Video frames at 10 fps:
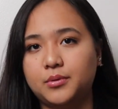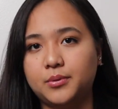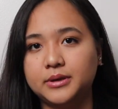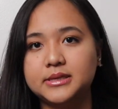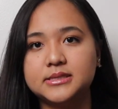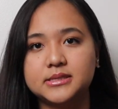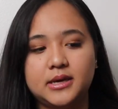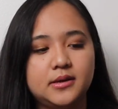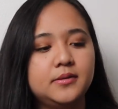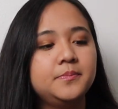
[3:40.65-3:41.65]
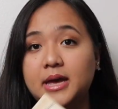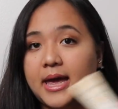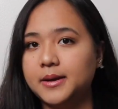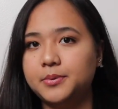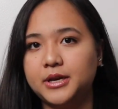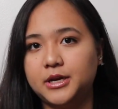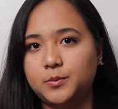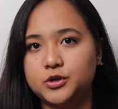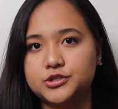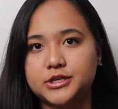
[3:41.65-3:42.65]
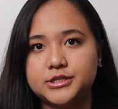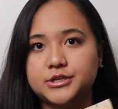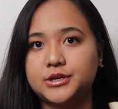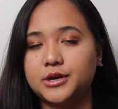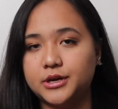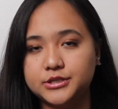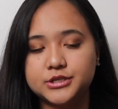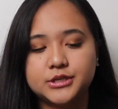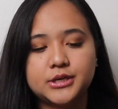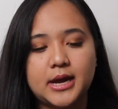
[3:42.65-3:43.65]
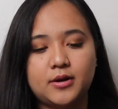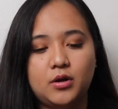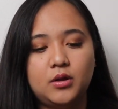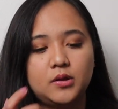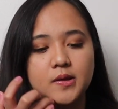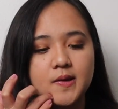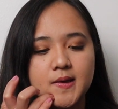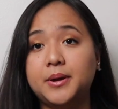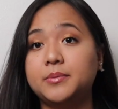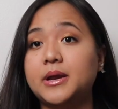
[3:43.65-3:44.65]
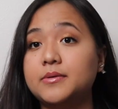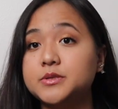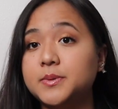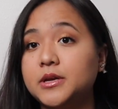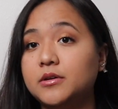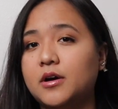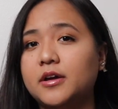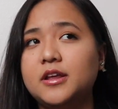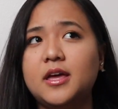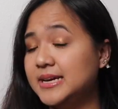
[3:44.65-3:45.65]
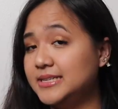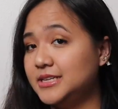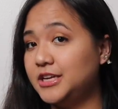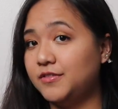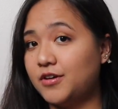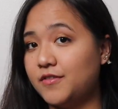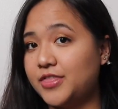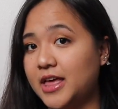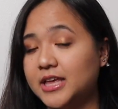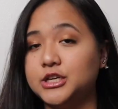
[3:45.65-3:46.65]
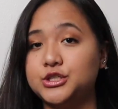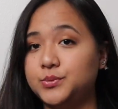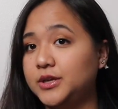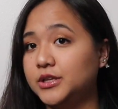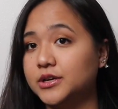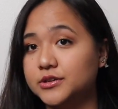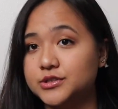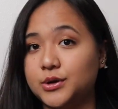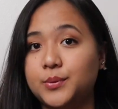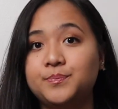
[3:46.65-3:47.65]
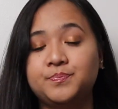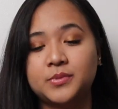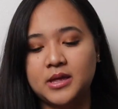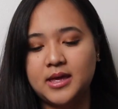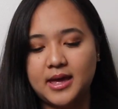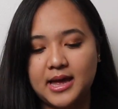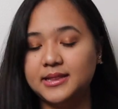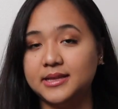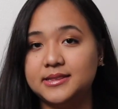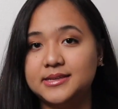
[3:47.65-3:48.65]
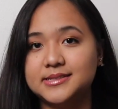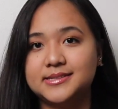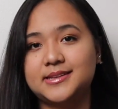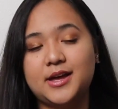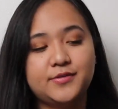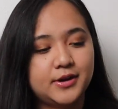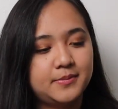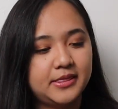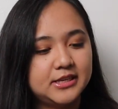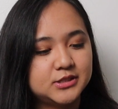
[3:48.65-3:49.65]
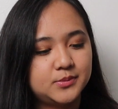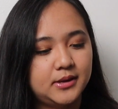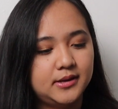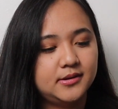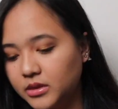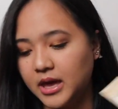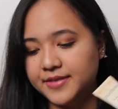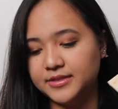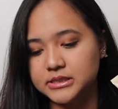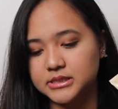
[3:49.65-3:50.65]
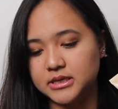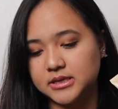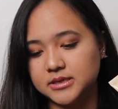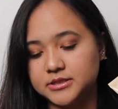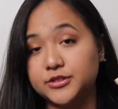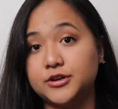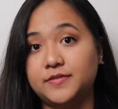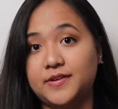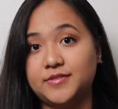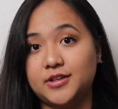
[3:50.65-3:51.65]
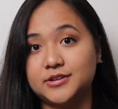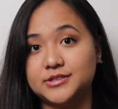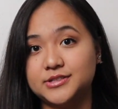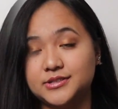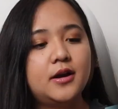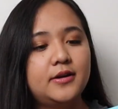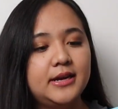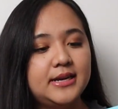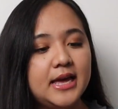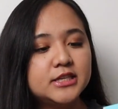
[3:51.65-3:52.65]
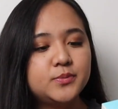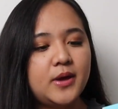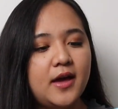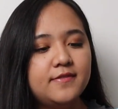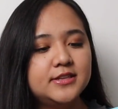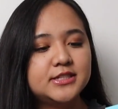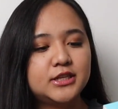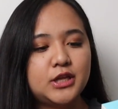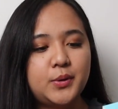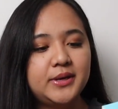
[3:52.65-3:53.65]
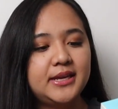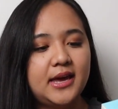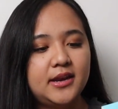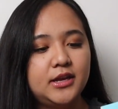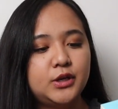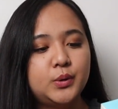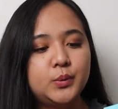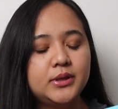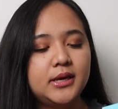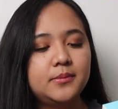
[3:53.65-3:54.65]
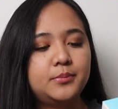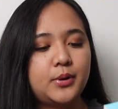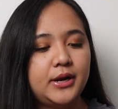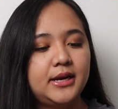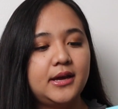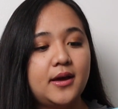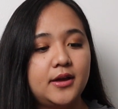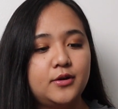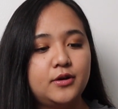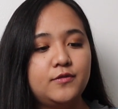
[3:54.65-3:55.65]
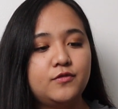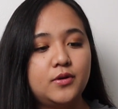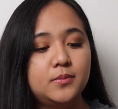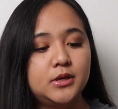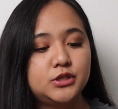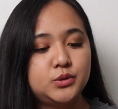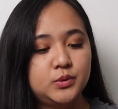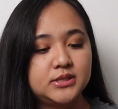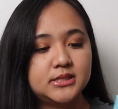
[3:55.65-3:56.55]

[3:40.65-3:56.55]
oily skin. I didn't put any moisturizer under at all, but when I was putting it on, it did give off that like dewy look. So I like this. I recommend this one, and this is $35. All right, next we have this Glow and Get It Cooling and Brightening Eye Cream from Tula